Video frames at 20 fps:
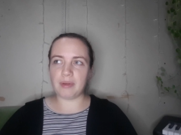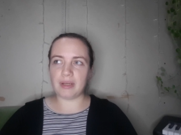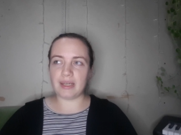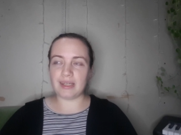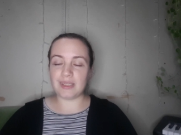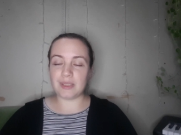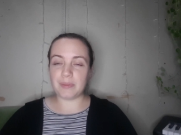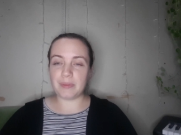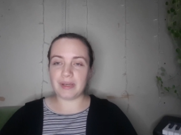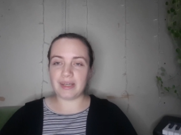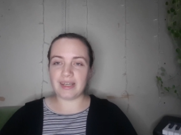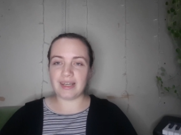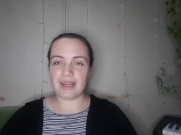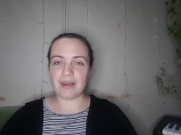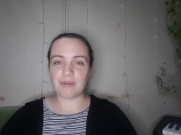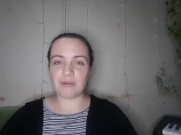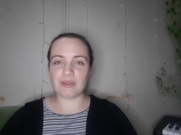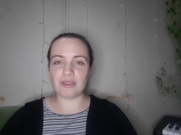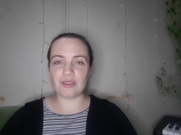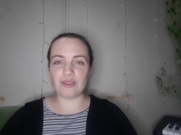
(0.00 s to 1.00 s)
my husband and I
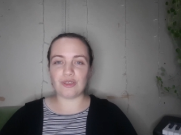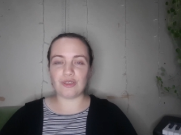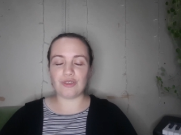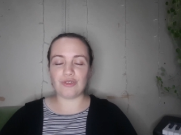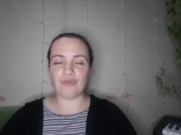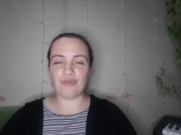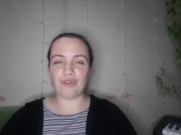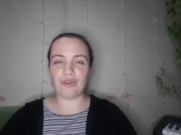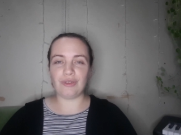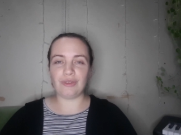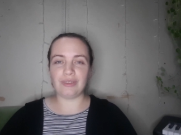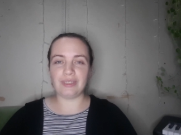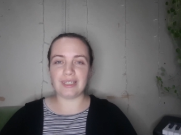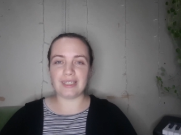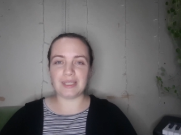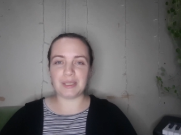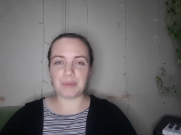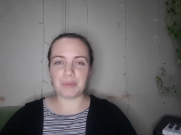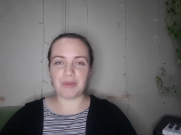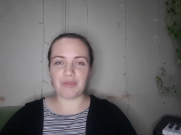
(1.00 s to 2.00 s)
were used to full
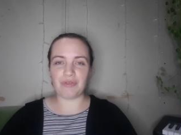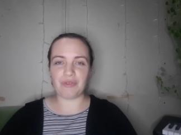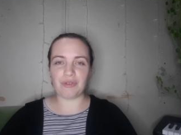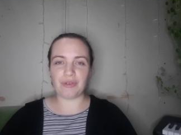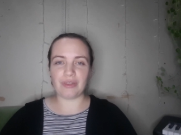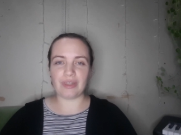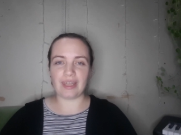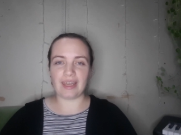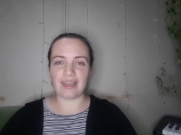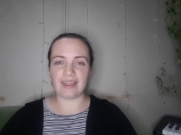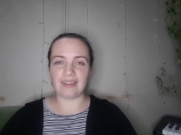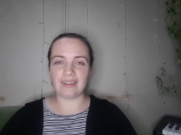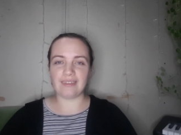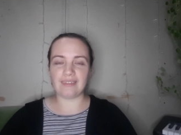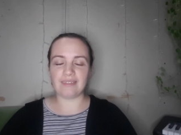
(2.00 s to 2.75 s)
nights before that.